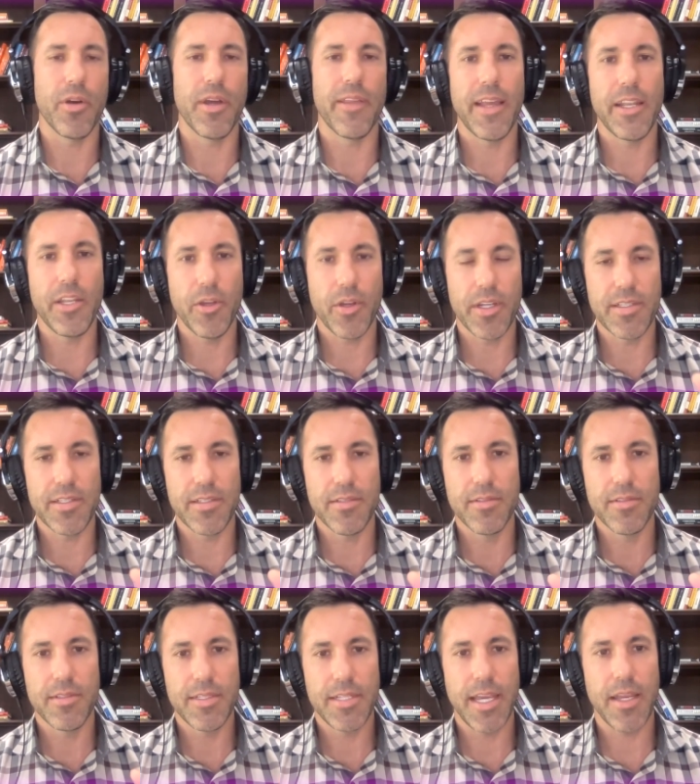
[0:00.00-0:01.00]
And then you could
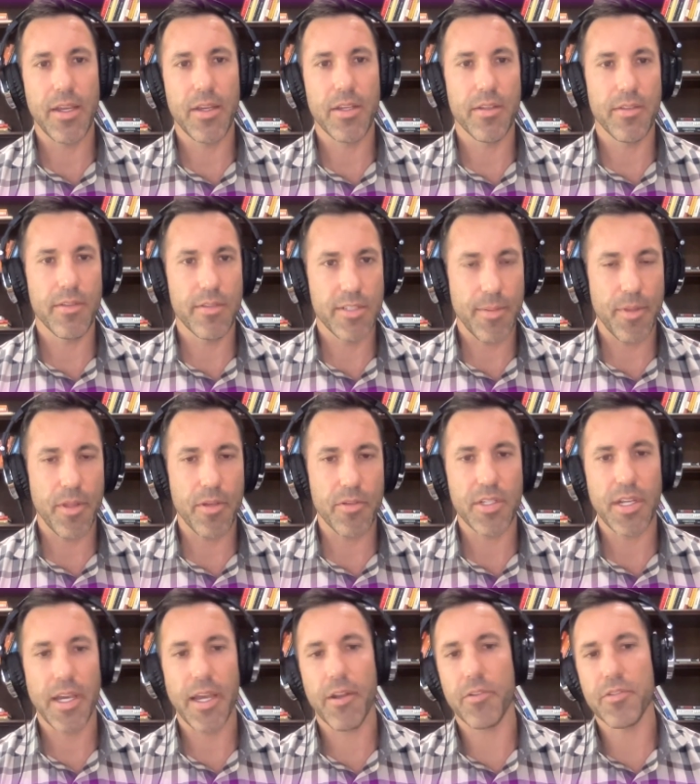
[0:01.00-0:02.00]
take some of those
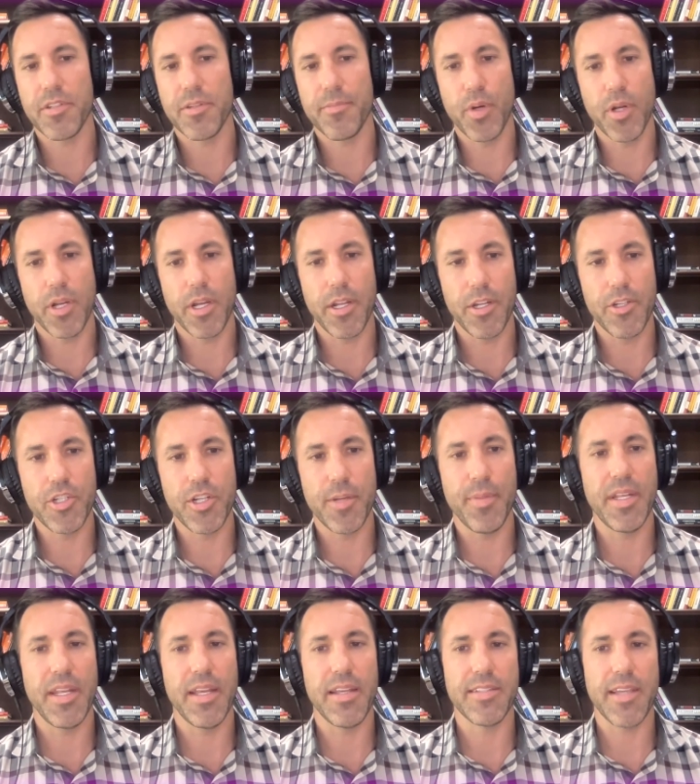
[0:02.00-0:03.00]
titles and put it in a
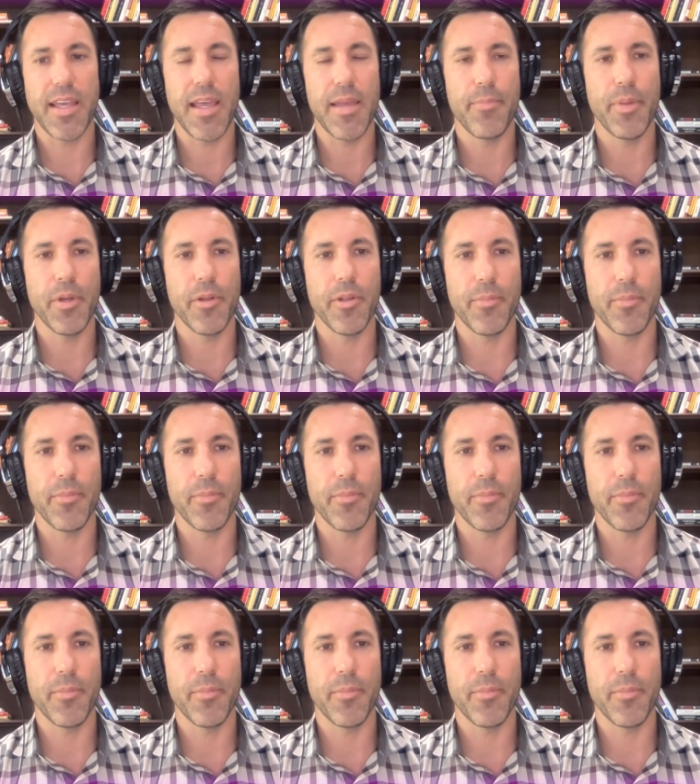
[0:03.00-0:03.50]
GPT and say, Hey, build a